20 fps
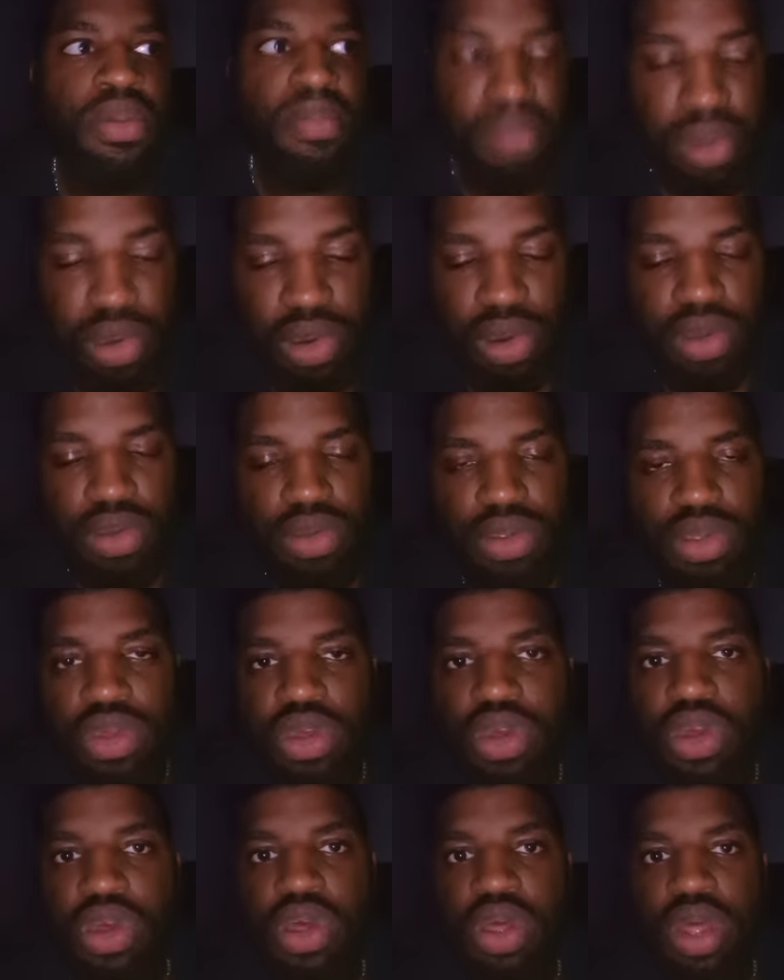But
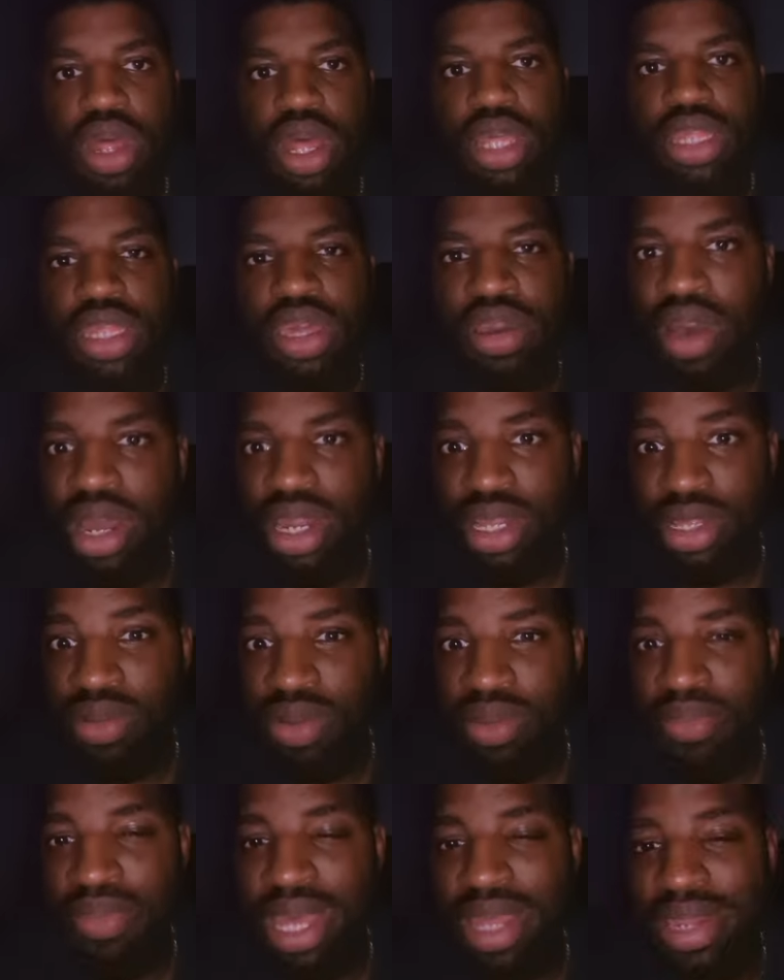you got
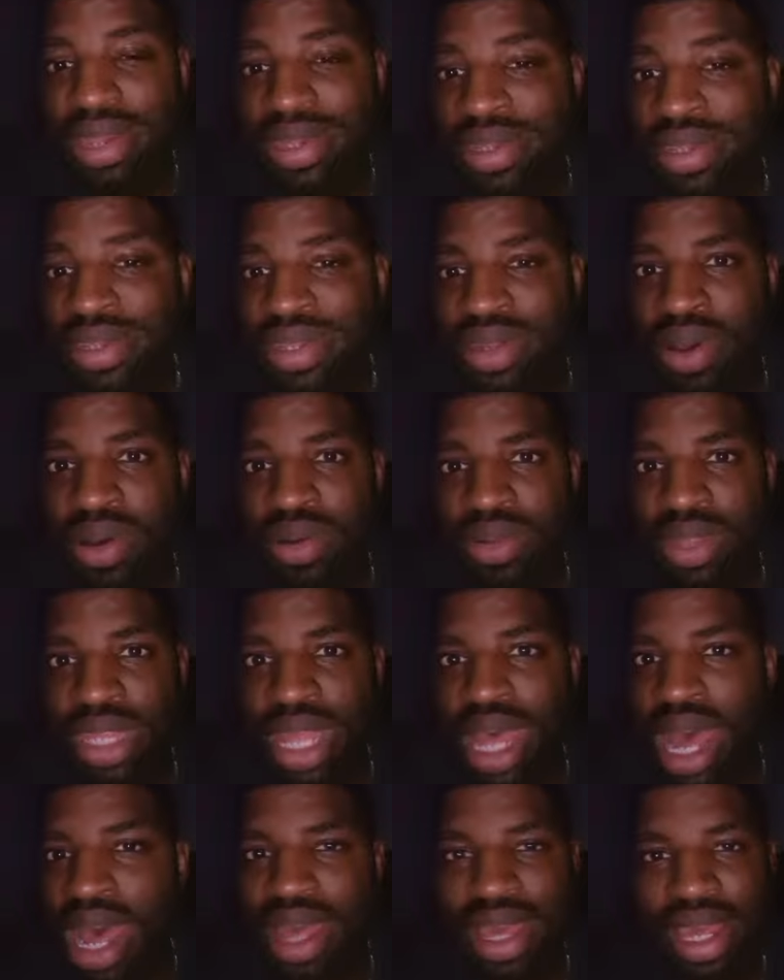to admit, though,
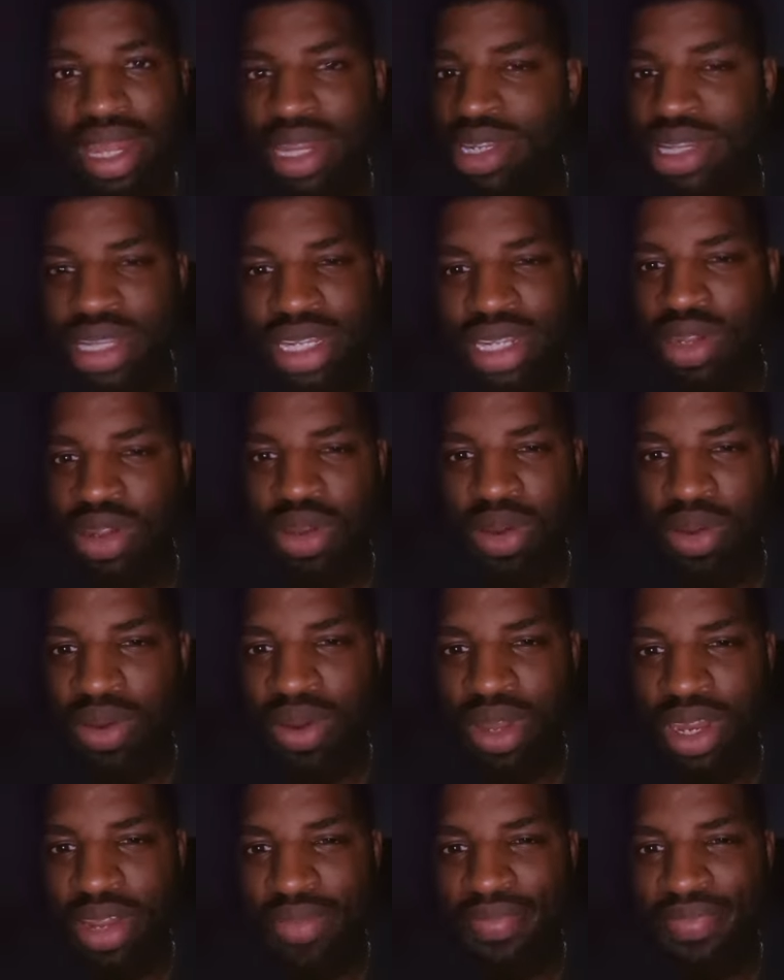that it doesn't look
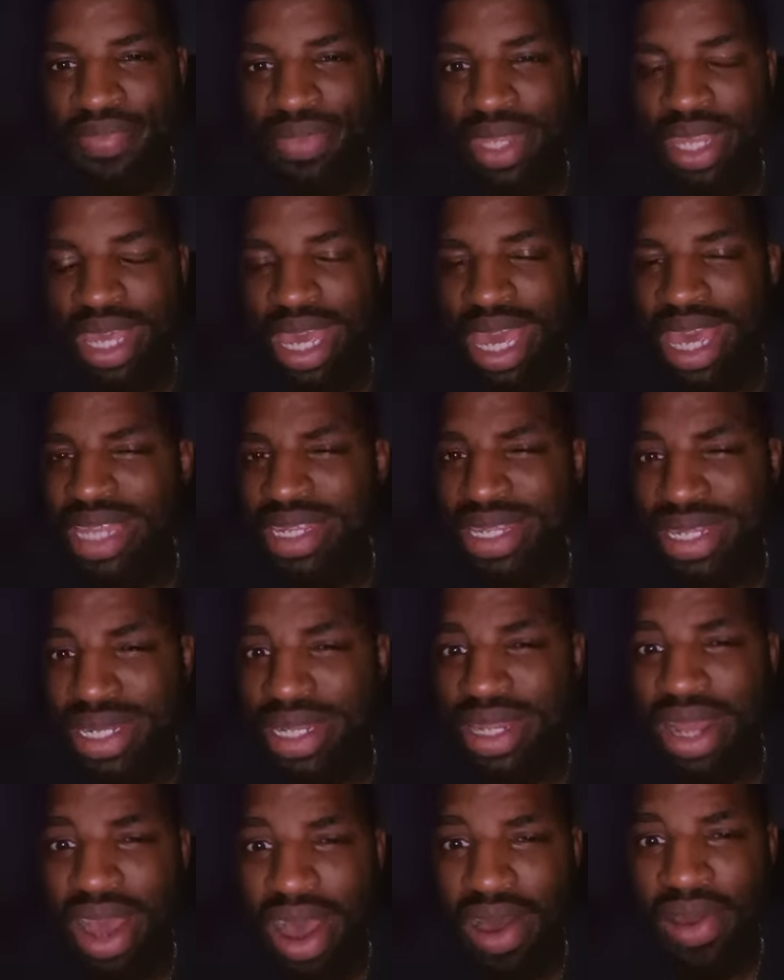good. It's
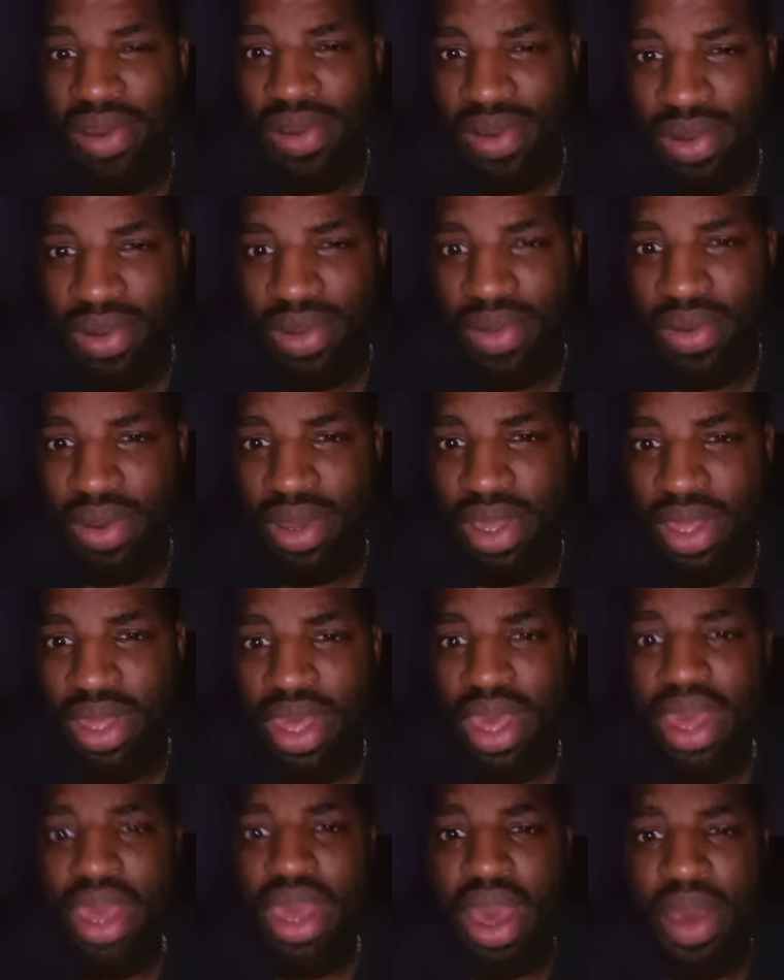not a good look.
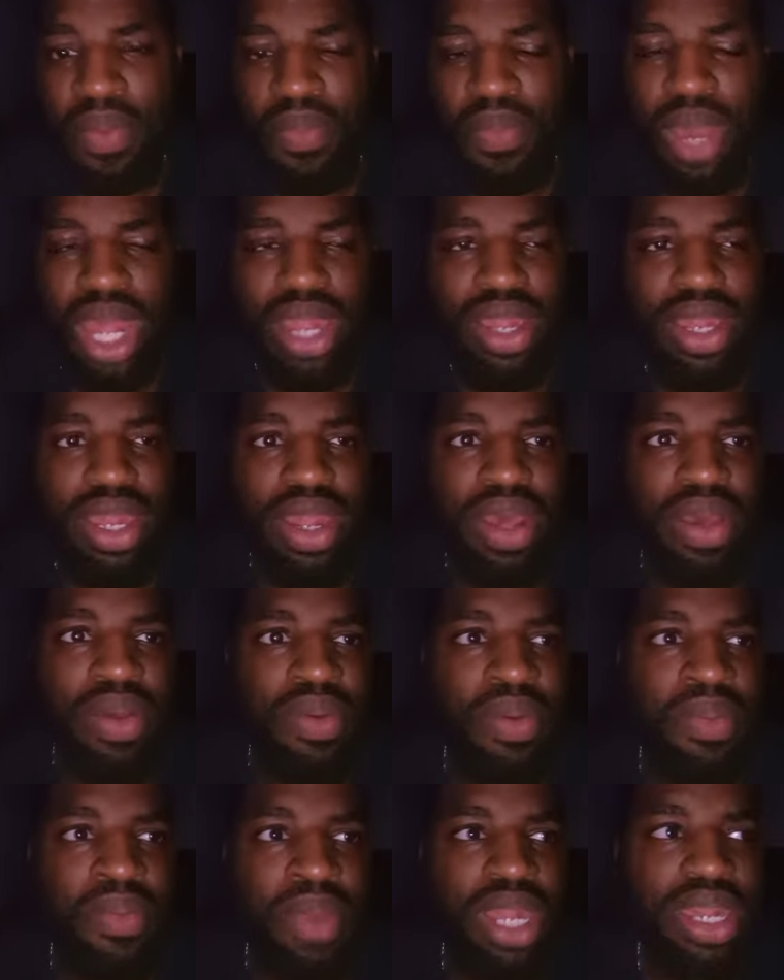And when
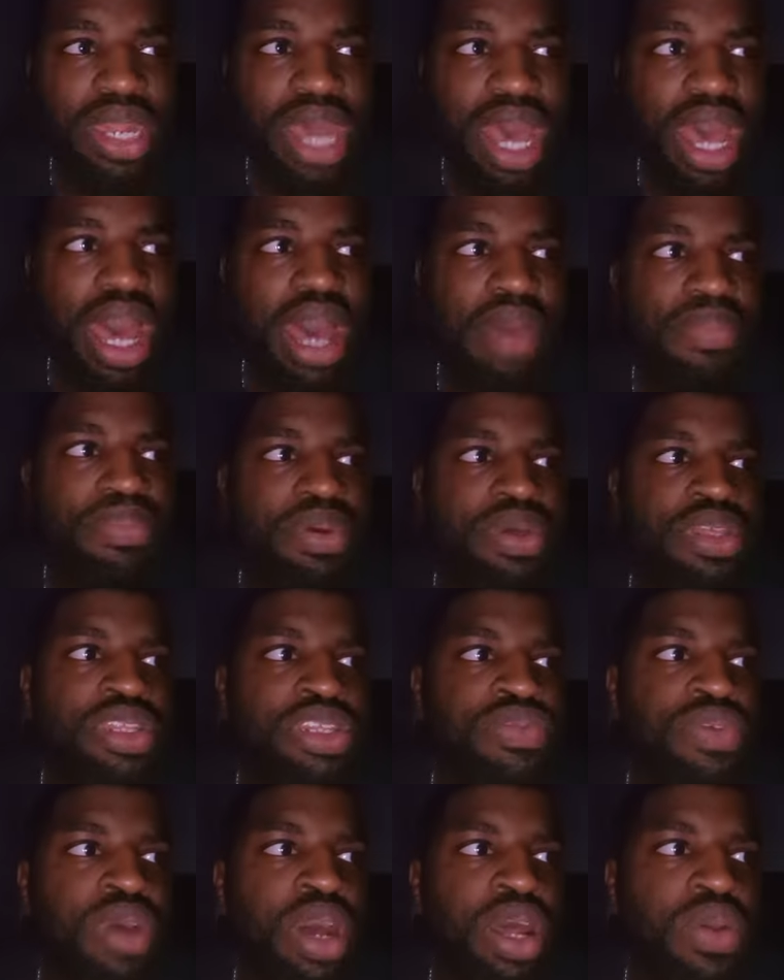that
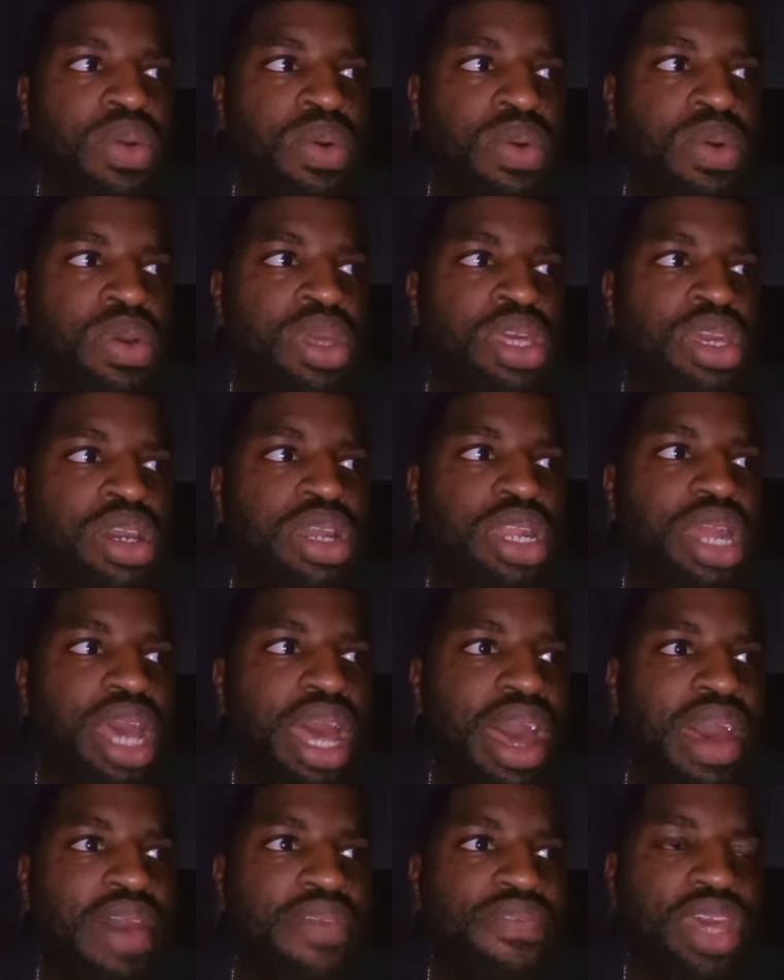happens, right, all you're going to
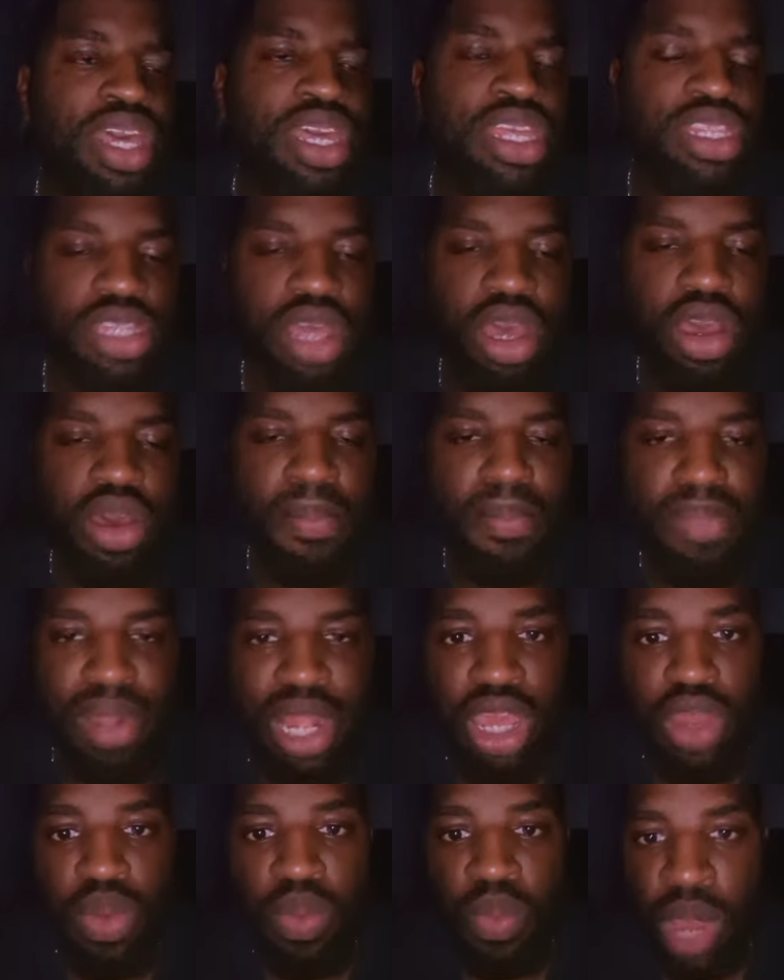have is a
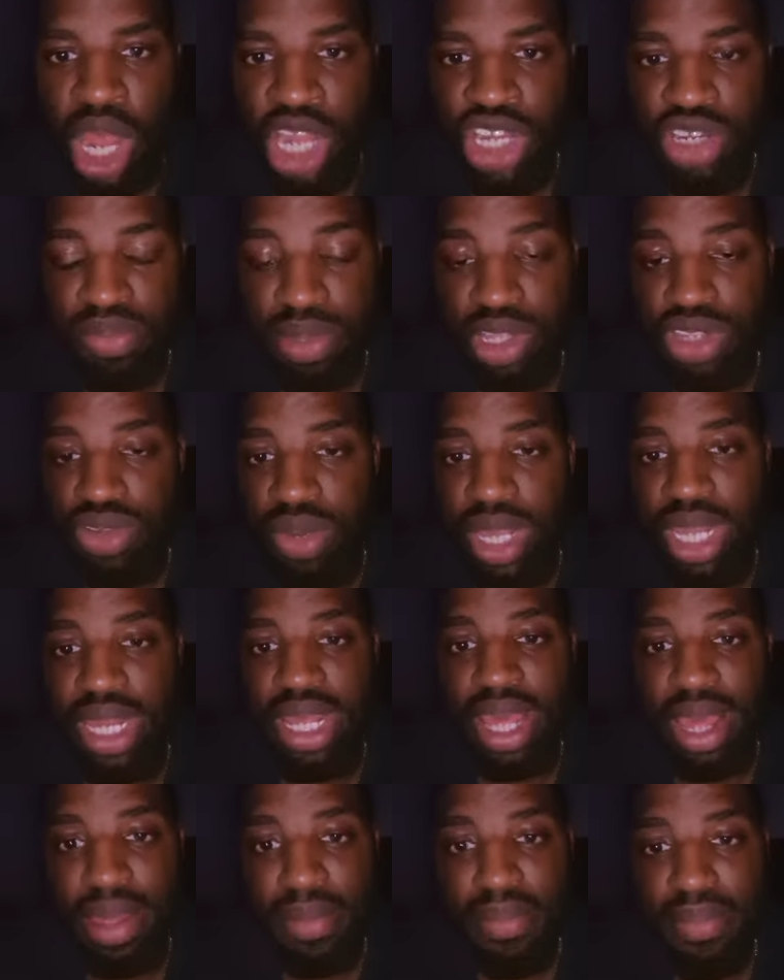complete wedge between
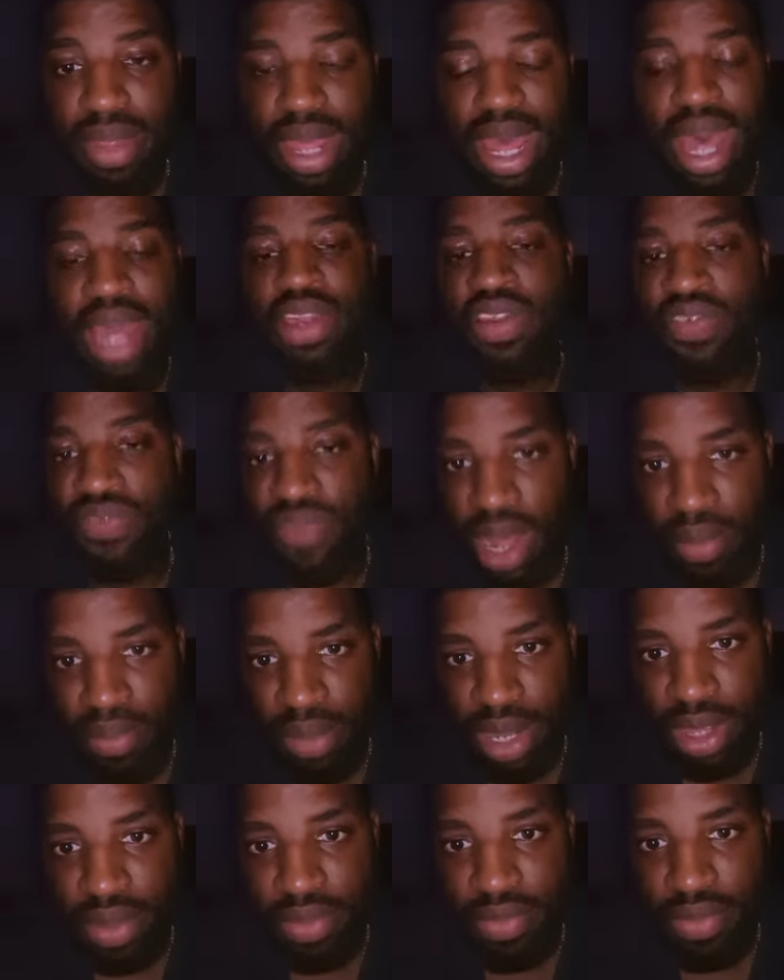him and the
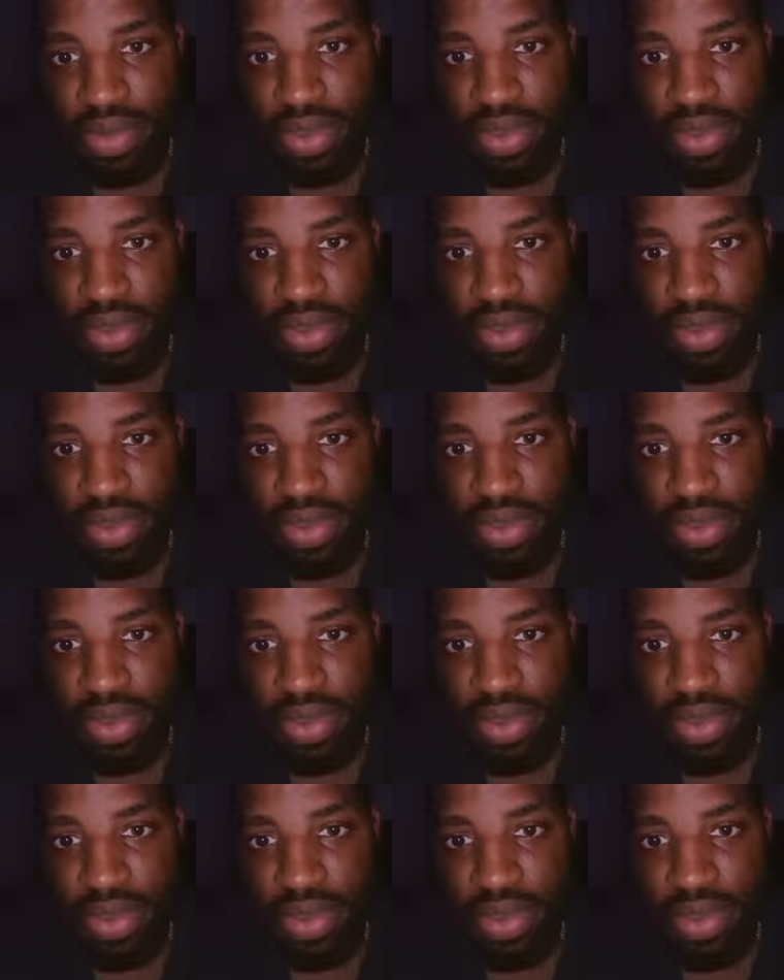family.